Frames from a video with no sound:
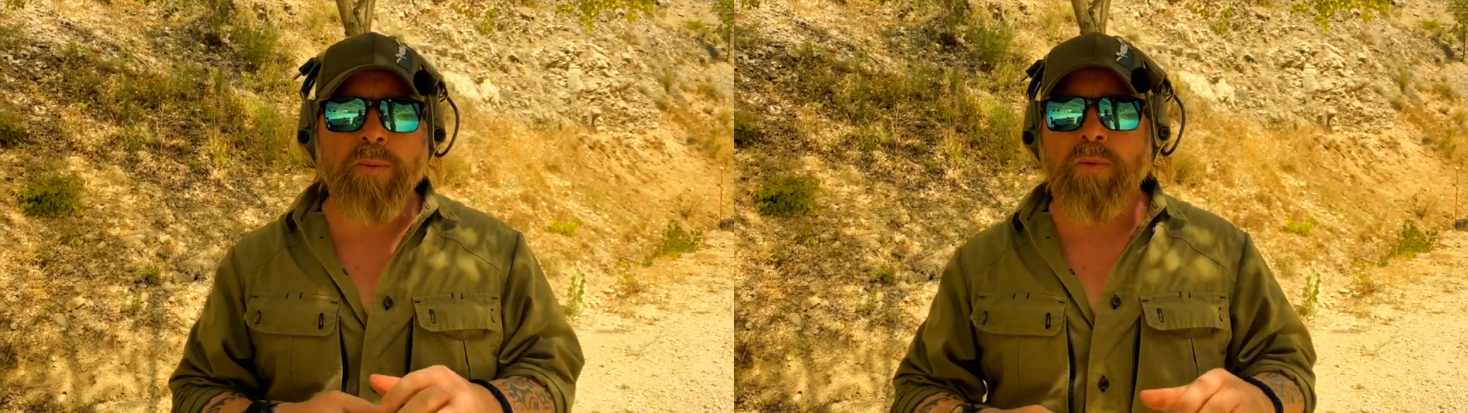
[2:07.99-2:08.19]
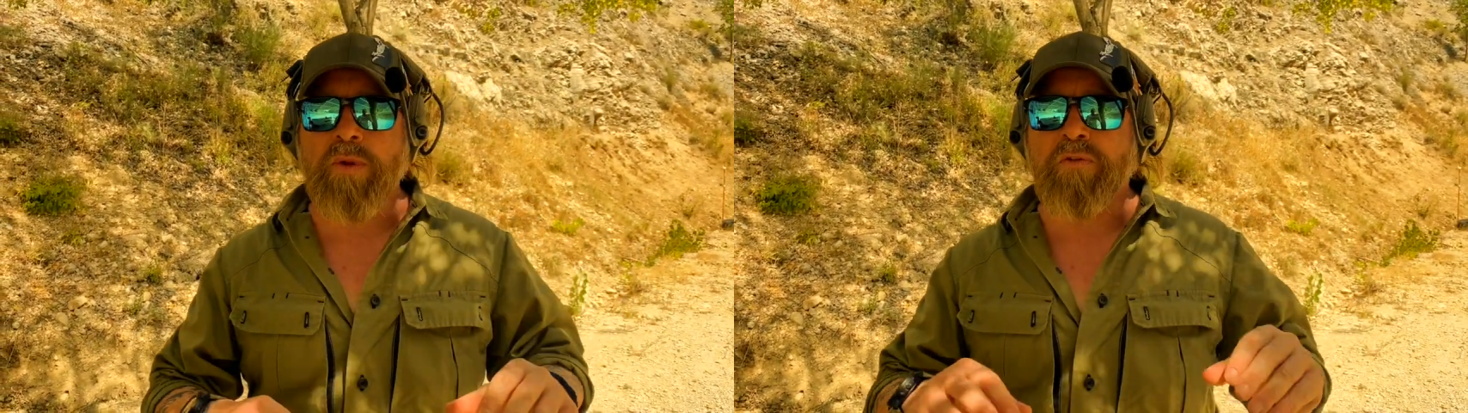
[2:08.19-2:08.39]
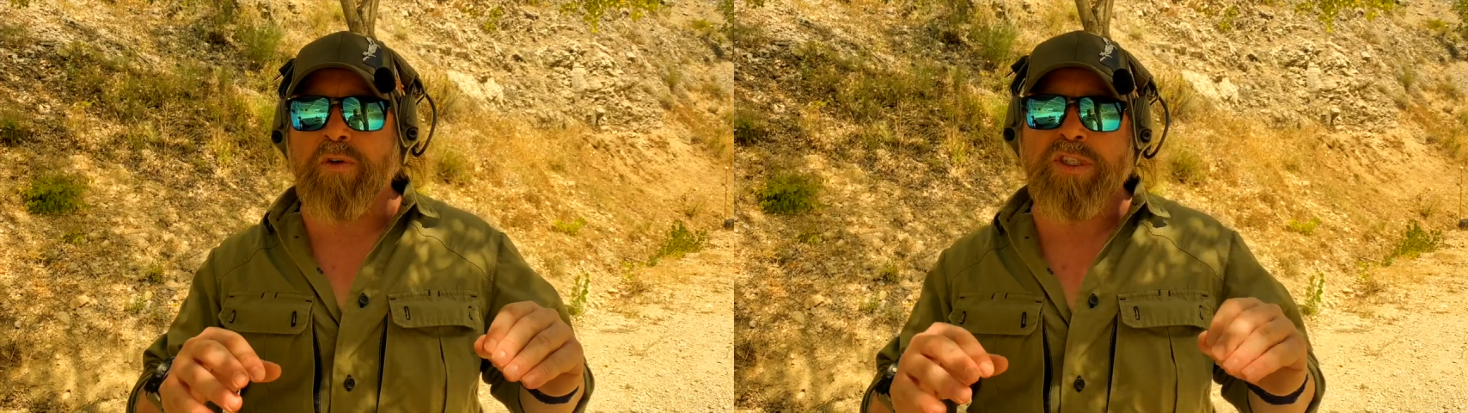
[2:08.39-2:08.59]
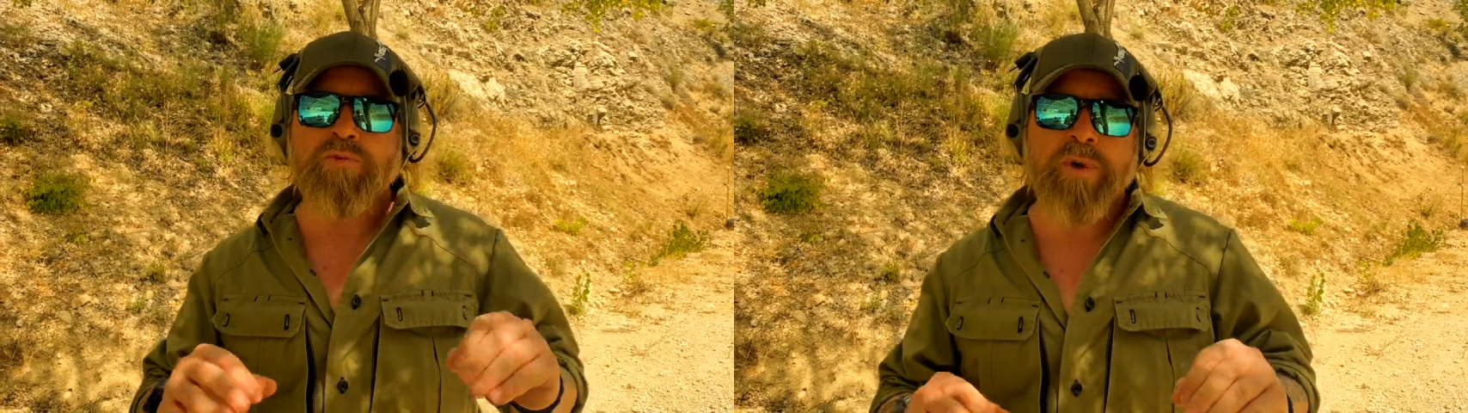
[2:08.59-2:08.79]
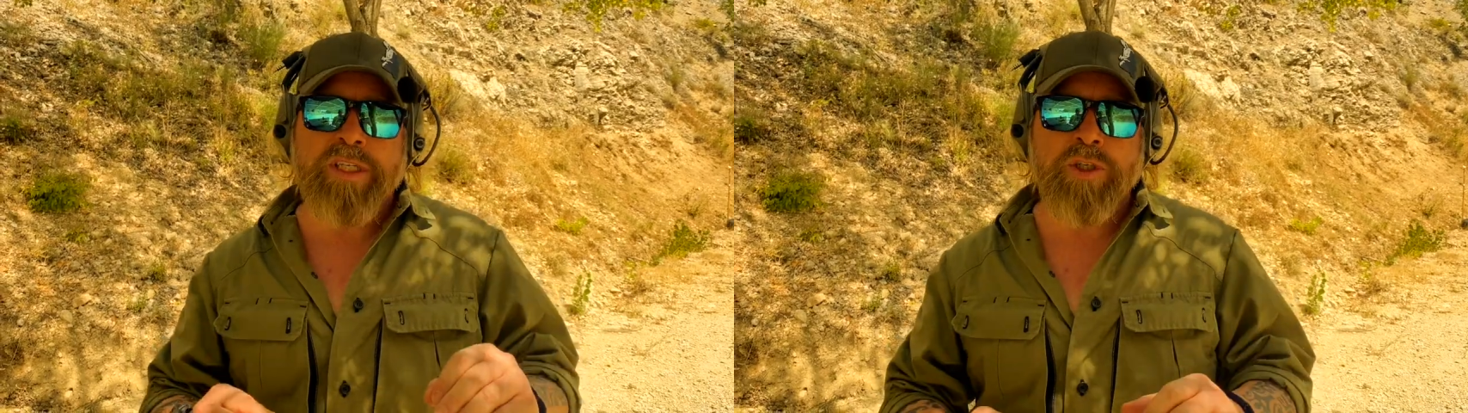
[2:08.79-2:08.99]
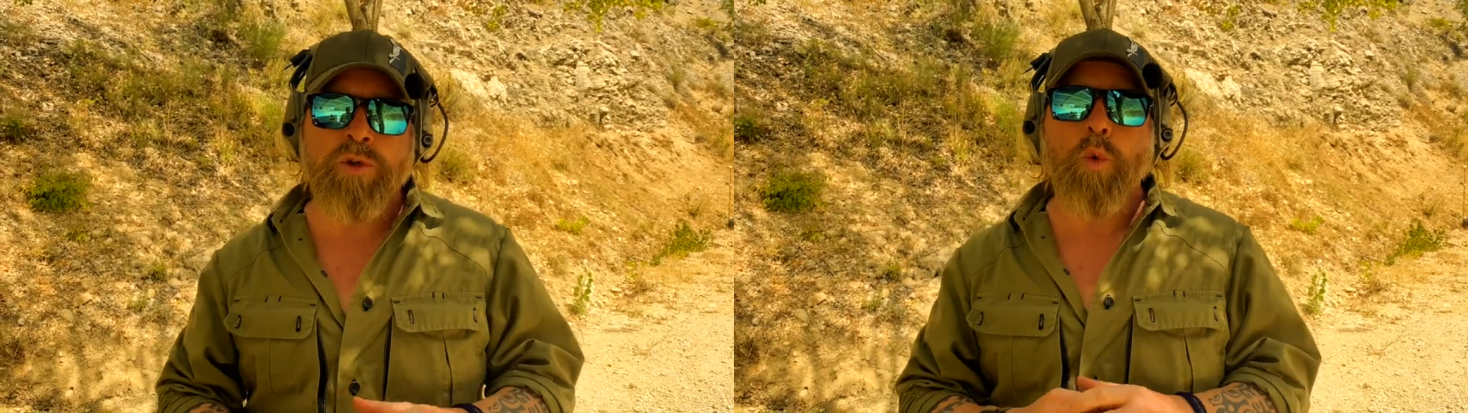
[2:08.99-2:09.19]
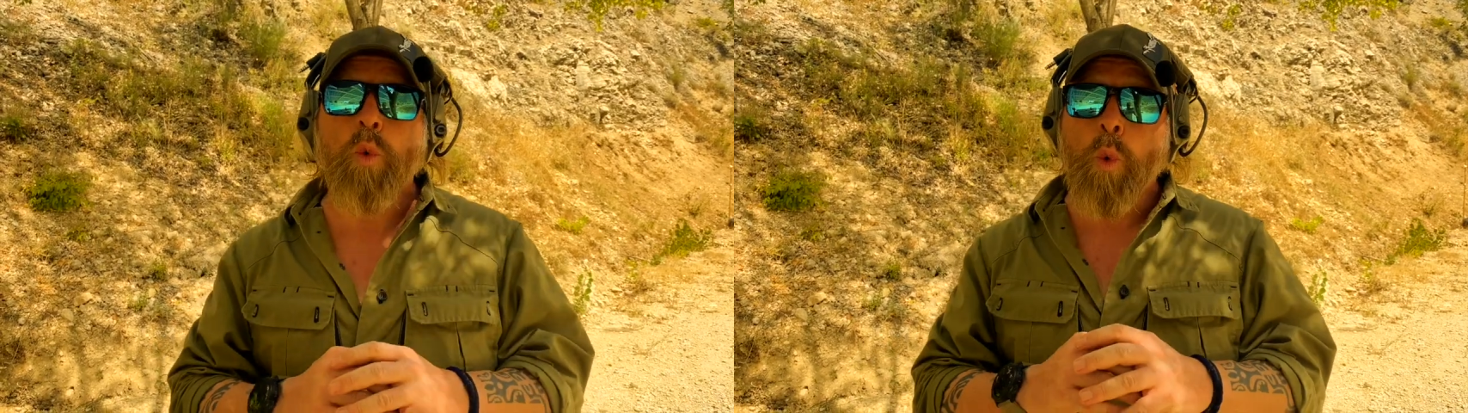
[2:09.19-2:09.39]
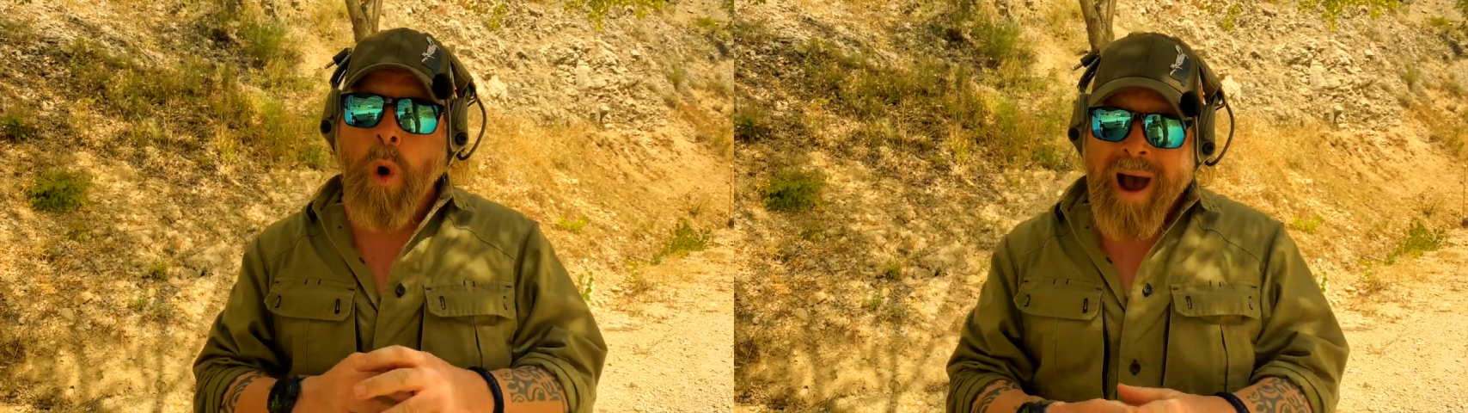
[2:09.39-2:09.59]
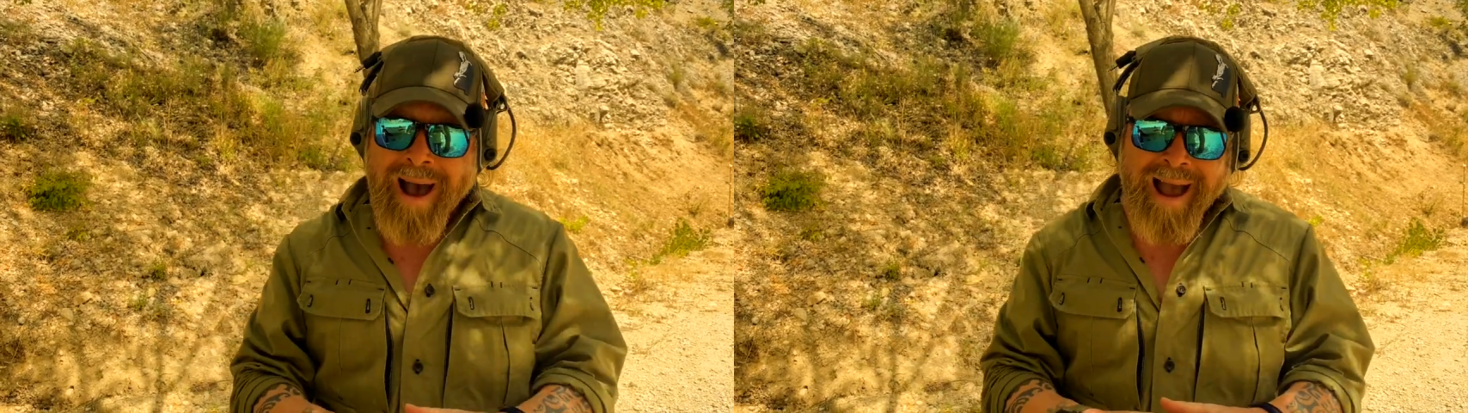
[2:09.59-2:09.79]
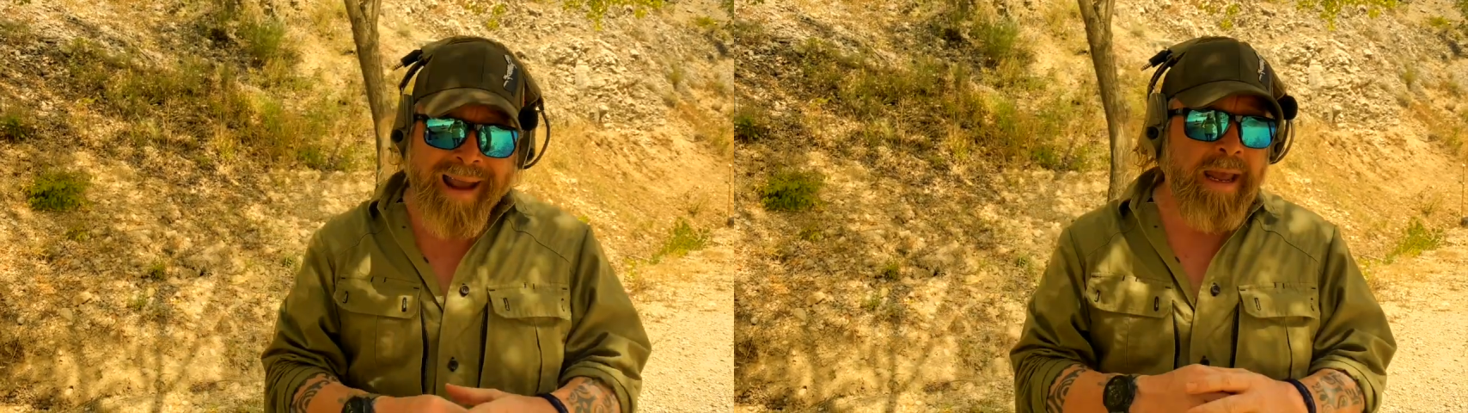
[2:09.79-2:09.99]
the first reason
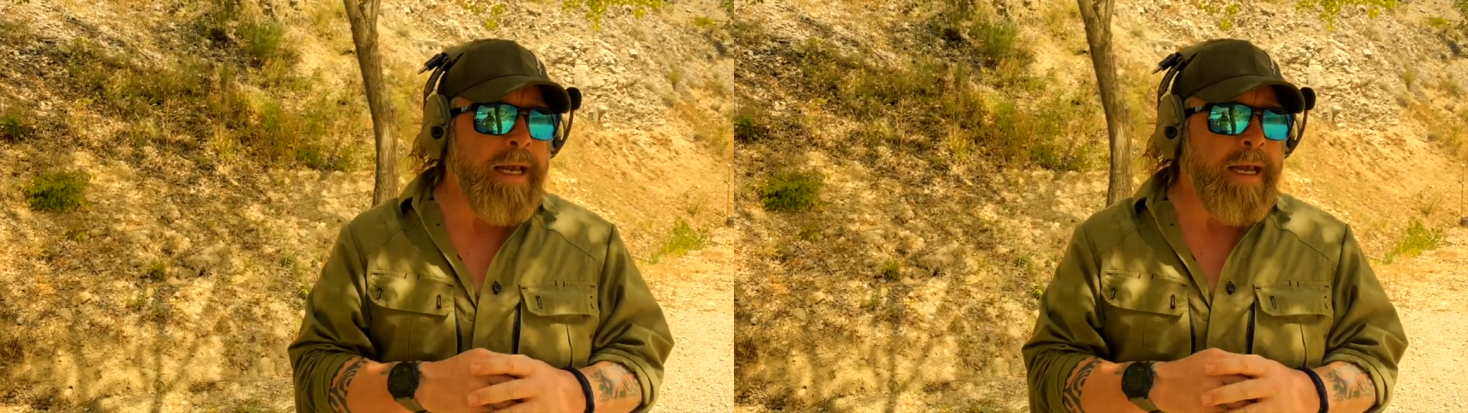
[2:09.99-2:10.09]
why